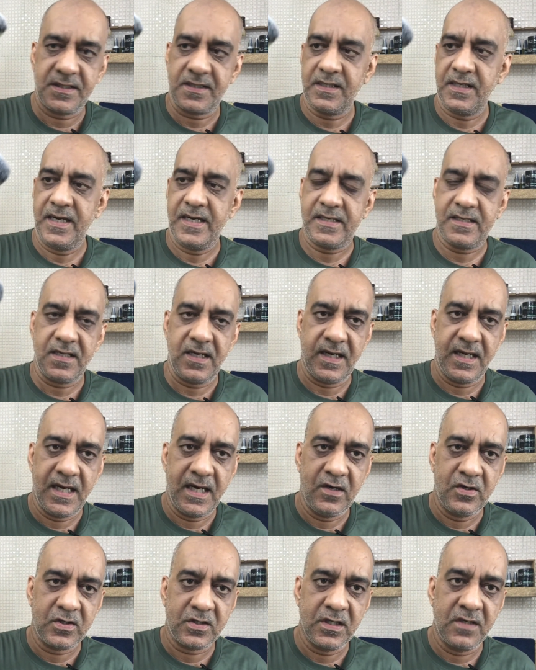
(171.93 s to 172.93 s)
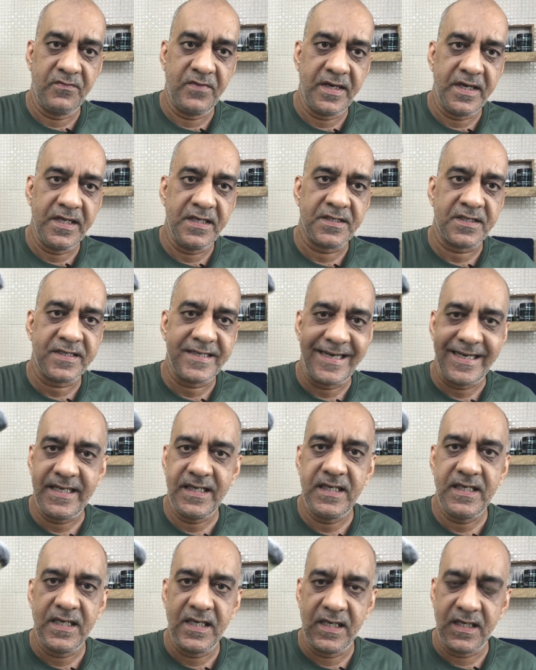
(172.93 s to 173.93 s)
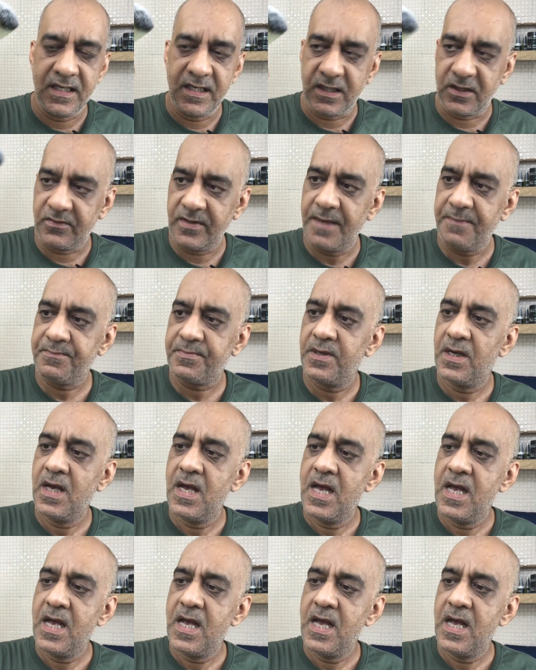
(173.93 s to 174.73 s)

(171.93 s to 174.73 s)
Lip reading: it allows a very steady grip.